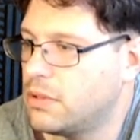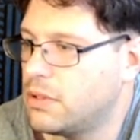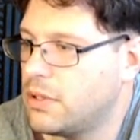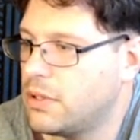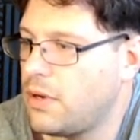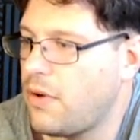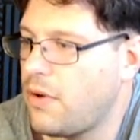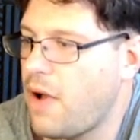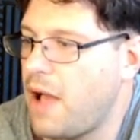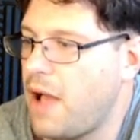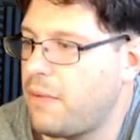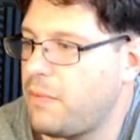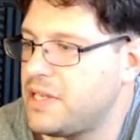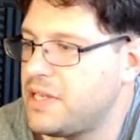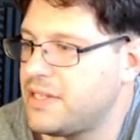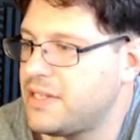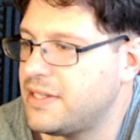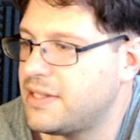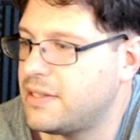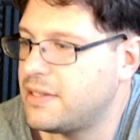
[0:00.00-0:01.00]
No, I
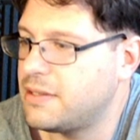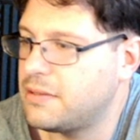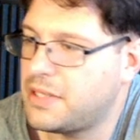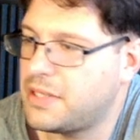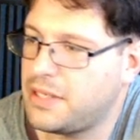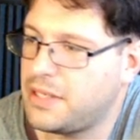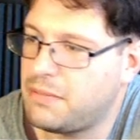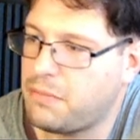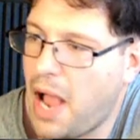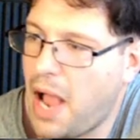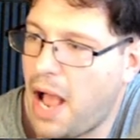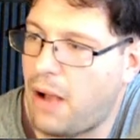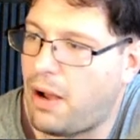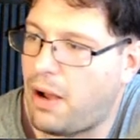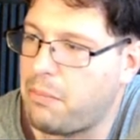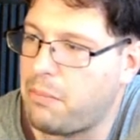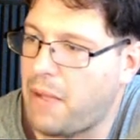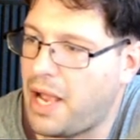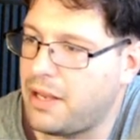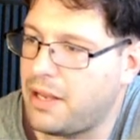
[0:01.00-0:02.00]
wasn't.
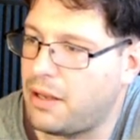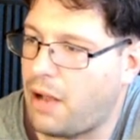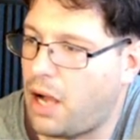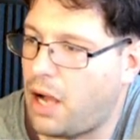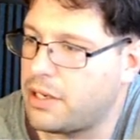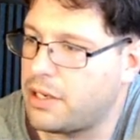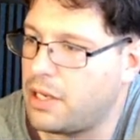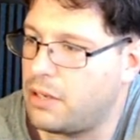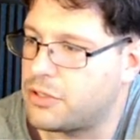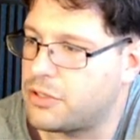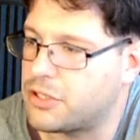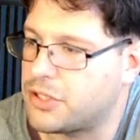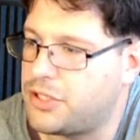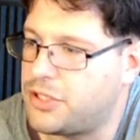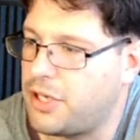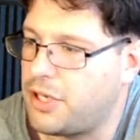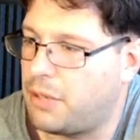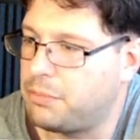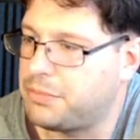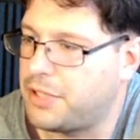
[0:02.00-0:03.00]
Wow, my audio just
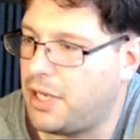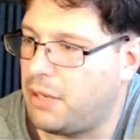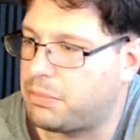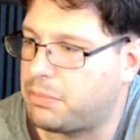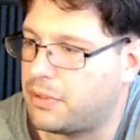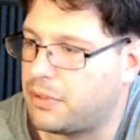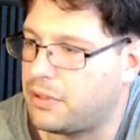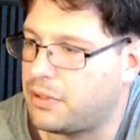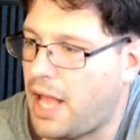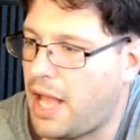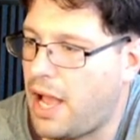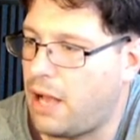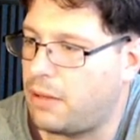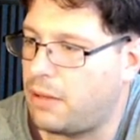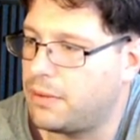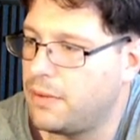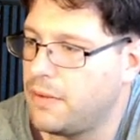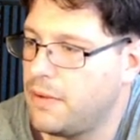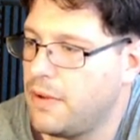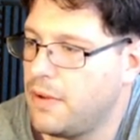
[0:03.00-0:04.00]
jumped up real
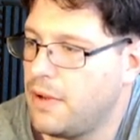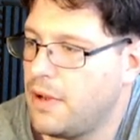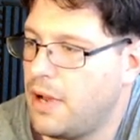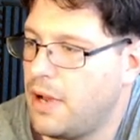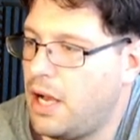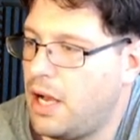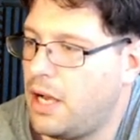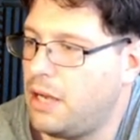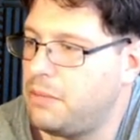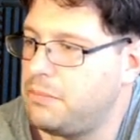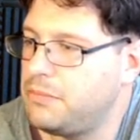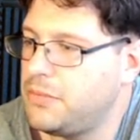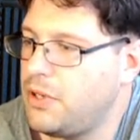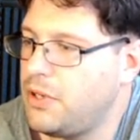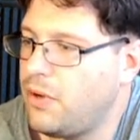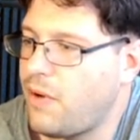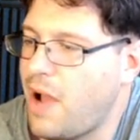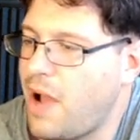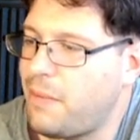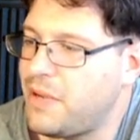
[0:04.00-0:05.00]
loud.
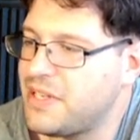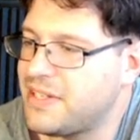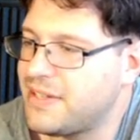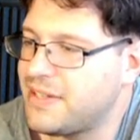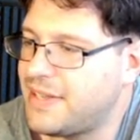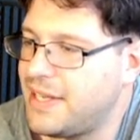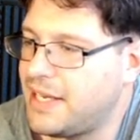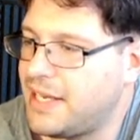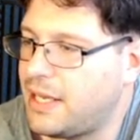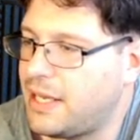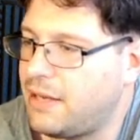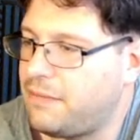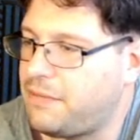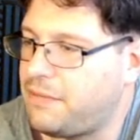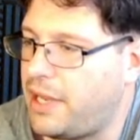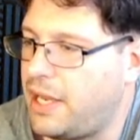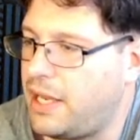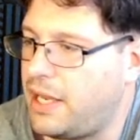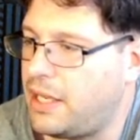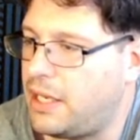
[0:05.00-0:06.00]
No, I wasn't thinking of
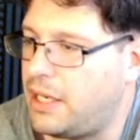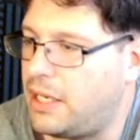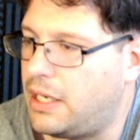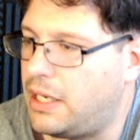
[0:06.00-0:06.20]
a.